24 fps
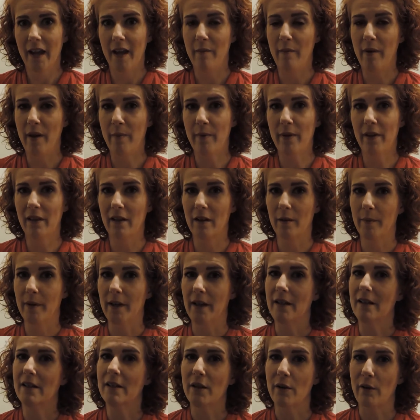it may be a little bit
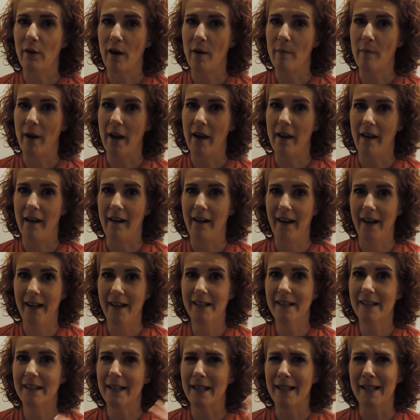easier on my
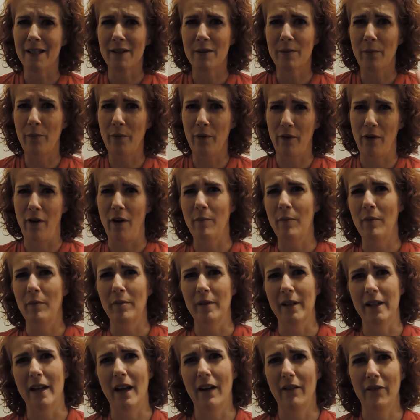eyes. It's
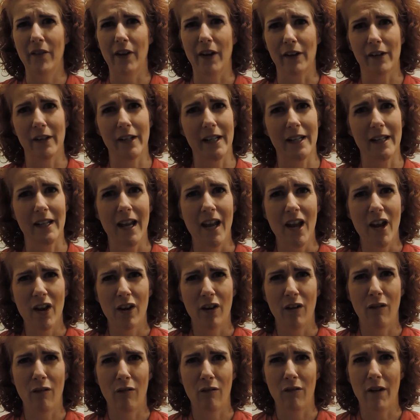probably not very
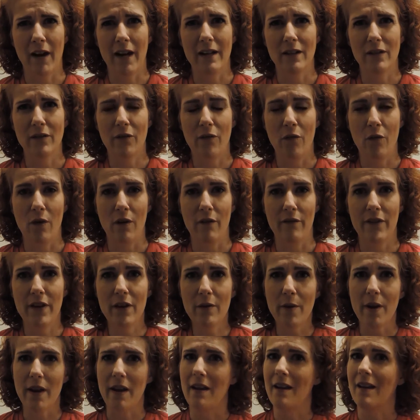great for
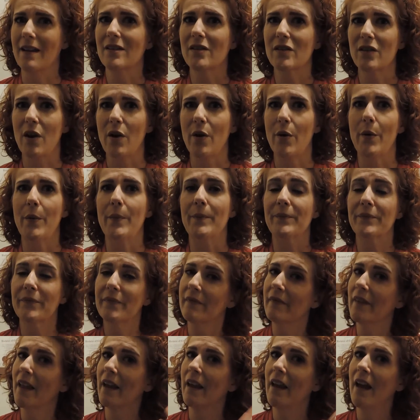viewing, so
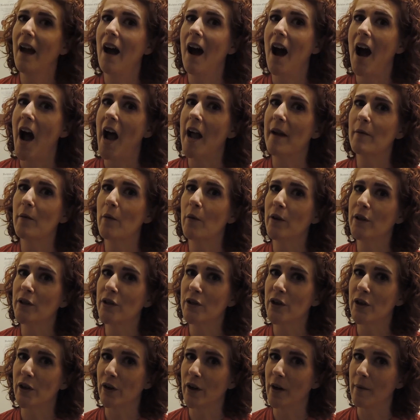I'm going
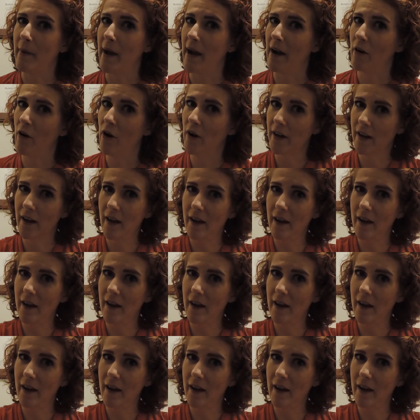to turn it back on